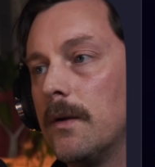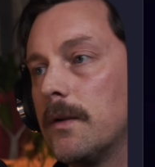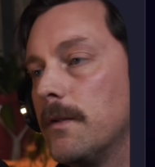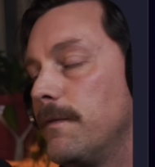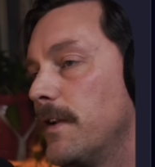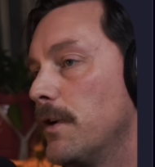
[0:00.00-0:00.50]

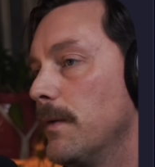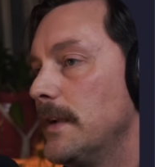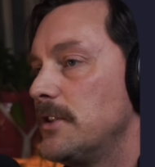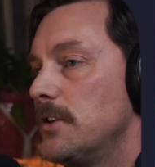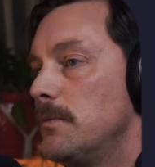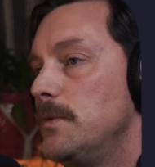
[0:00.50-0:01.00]

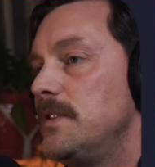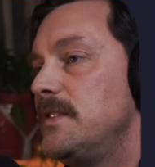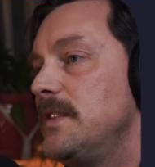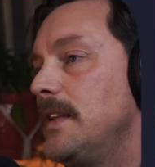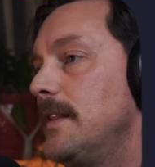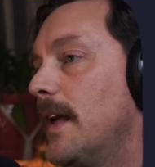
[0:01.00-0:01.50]
configuration, we
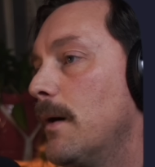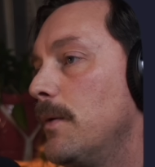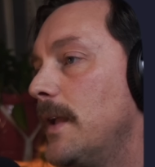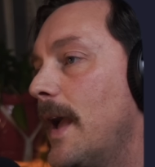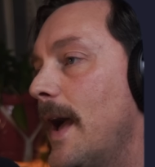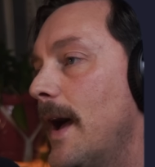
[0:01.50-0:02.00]
see that
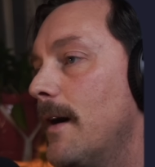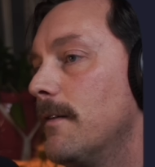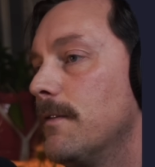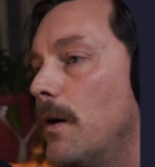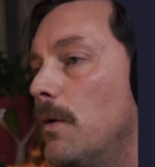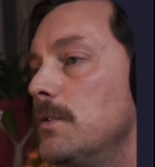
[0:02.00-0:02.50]
we have
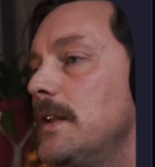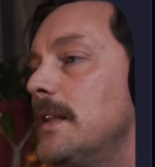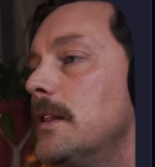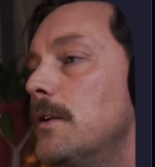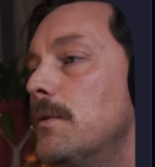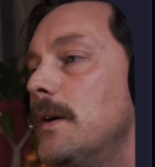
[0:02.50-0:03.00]
only
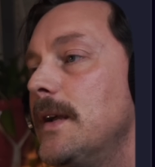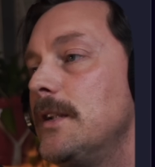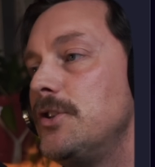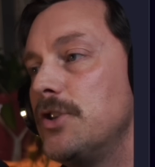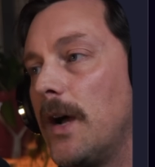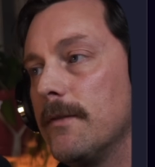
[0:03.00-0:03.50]
Lua and
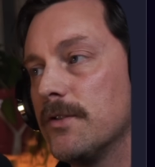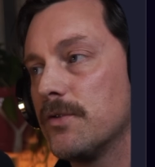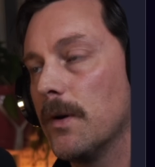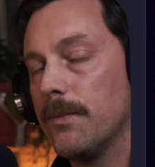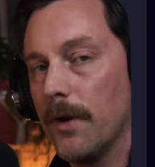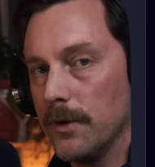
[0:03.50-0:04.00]

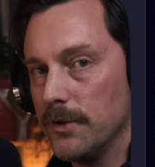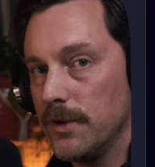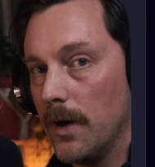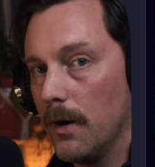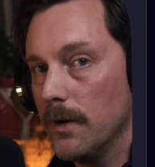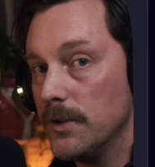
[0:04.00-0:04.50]
JavaScript are,
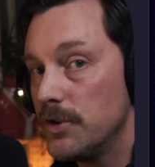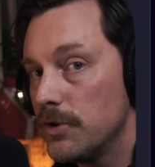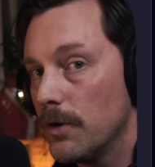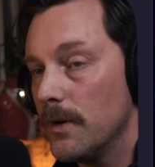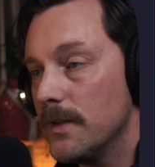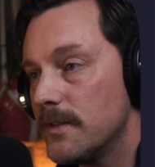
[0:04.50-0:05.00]
are
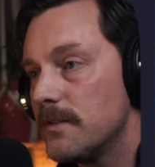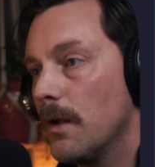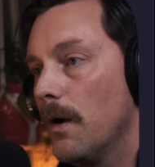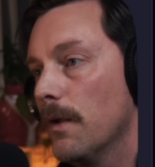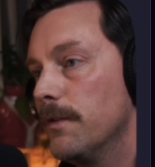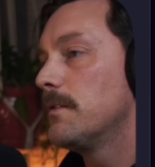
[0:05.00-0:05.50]
ensure
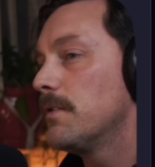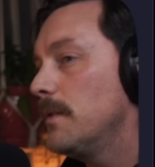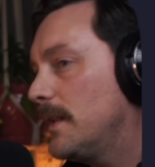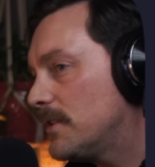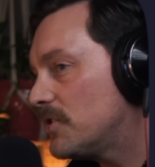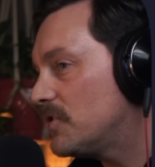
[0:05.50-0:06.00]
installed. So
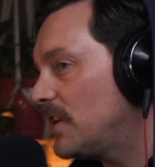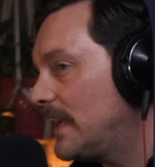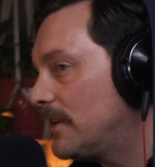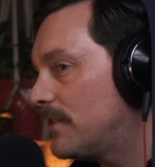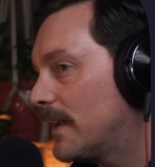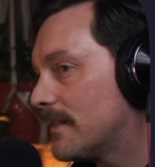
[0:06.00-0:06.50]
let's
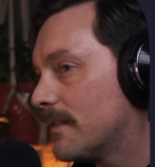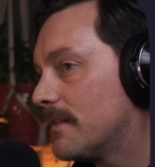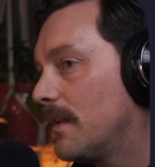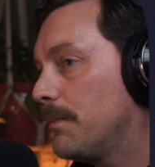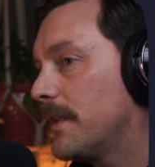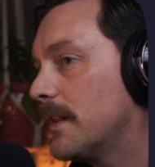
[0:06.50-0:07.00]
change that to
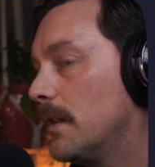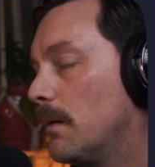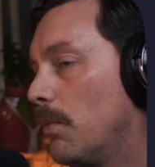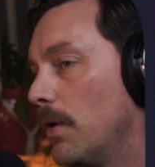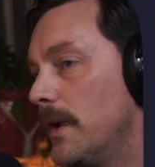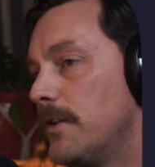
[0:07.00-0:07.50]
something a little
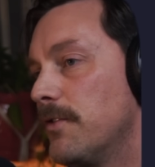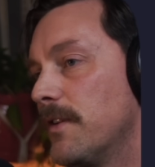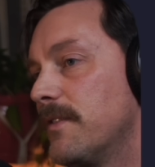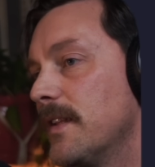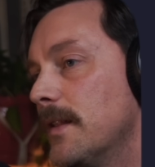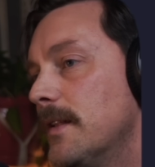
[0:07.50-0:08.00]
more
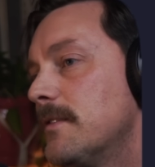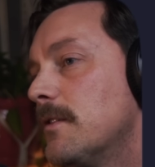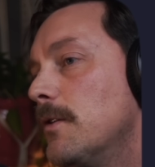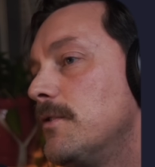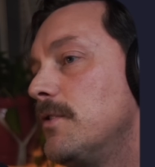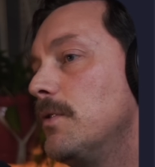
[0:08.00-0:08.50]
interesting. Let's
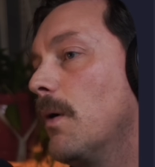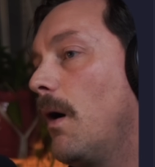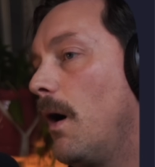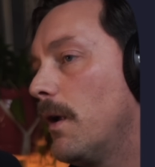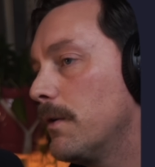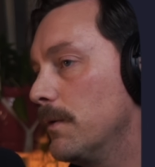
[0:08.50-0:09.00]
go to
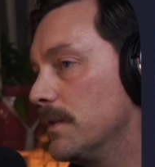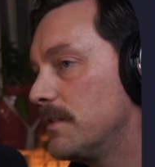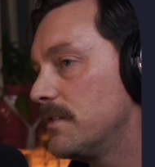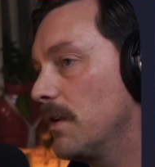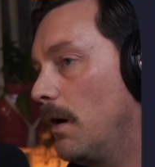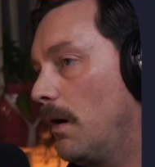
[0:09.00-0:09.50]
auto
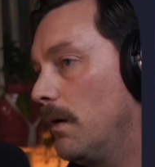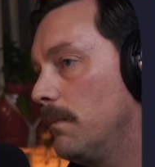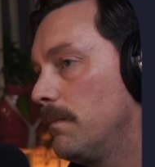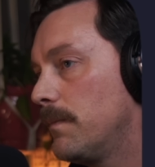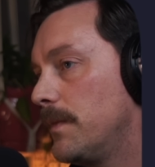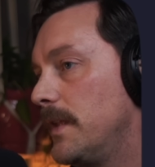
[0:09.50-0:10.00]
install
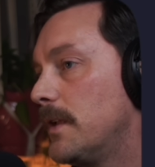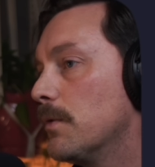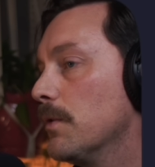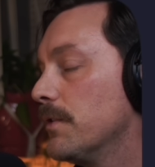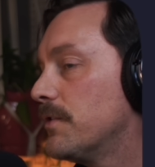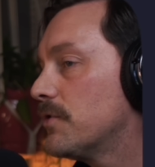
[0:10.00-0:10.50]

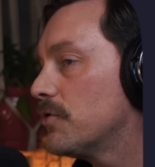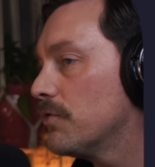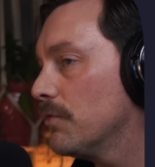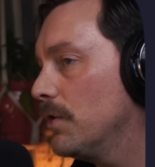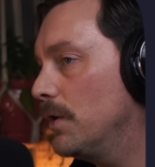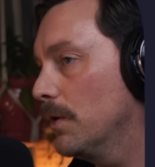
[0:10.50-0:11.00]
equals
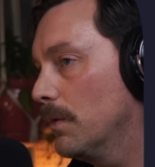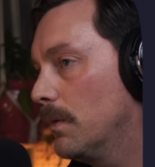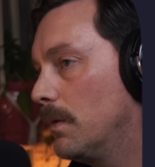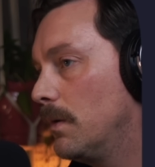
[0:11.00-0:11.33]
true.